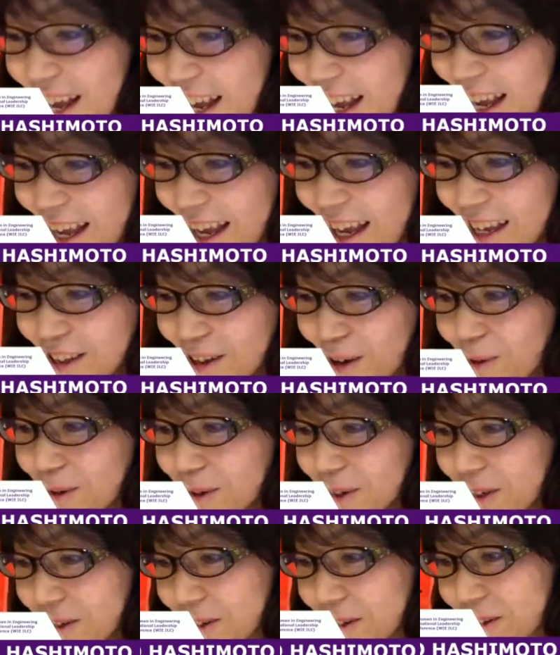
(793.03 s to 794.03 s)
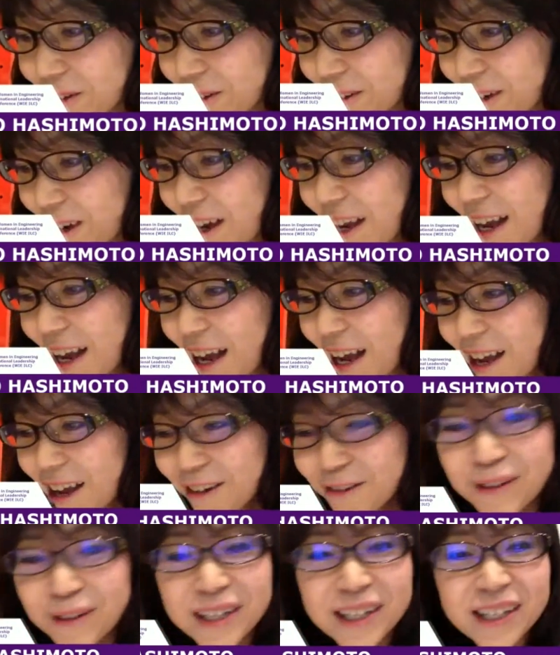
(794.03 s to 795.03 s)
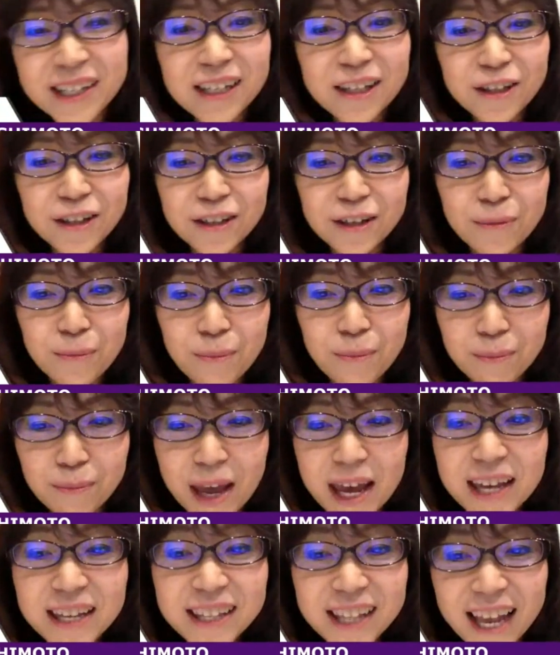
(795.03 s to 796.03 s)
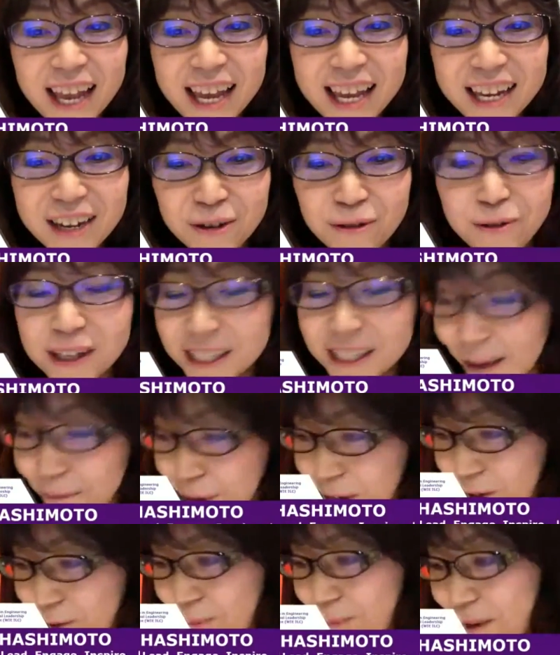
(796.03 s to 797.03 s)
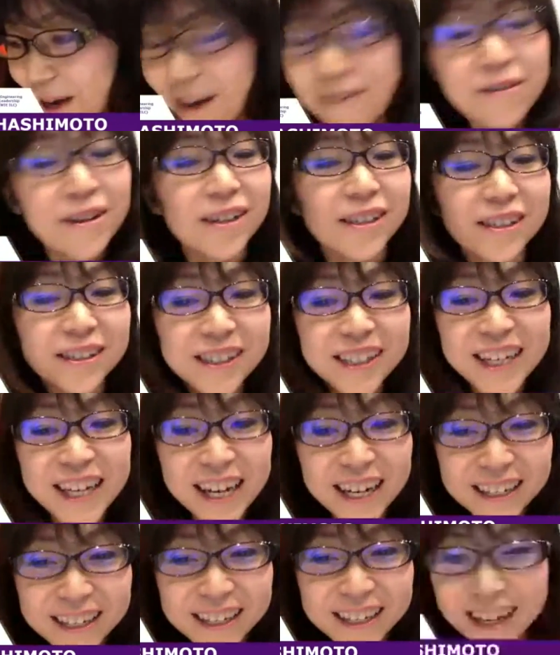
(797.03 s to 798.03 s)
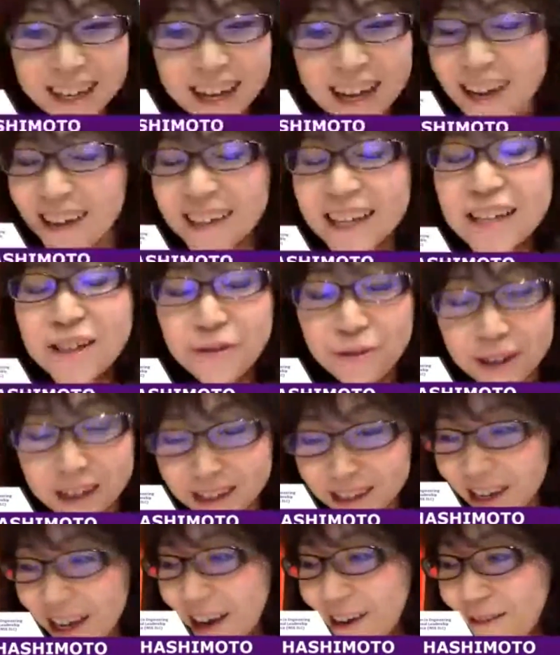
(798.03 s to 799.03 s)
And also, we need maintain or develop our career network,